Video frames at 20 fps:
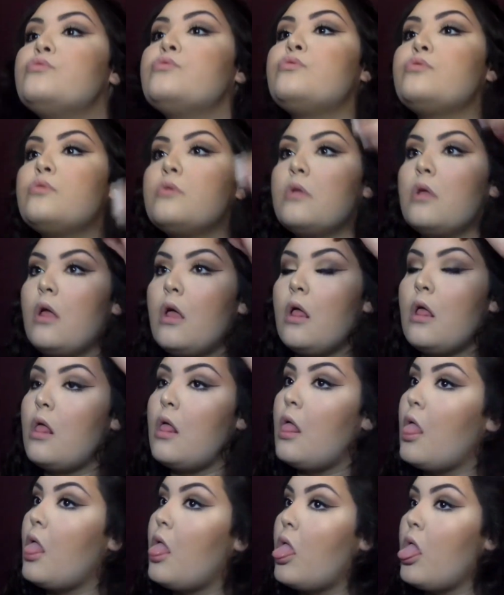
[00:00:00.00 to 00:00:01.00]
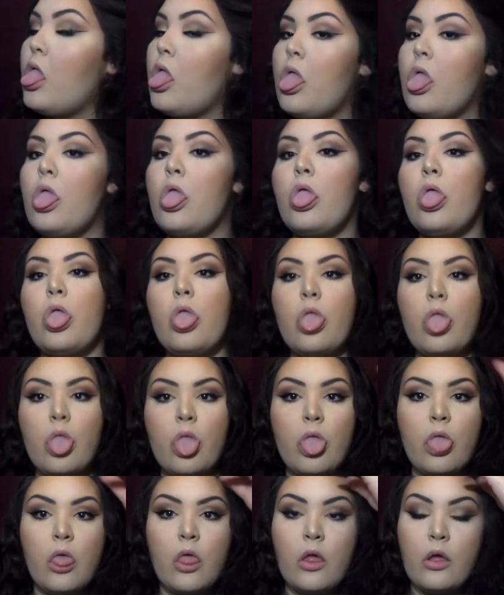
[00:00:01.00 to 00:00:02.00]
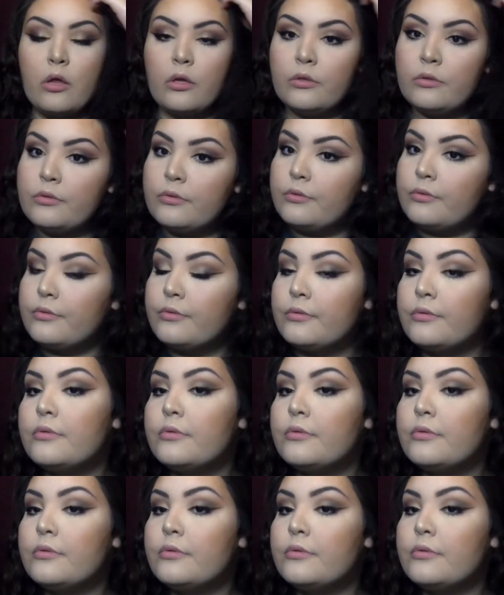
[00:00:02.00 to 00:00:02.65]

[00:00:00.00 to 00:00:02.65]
yourself, girl. Ayy. Ayy.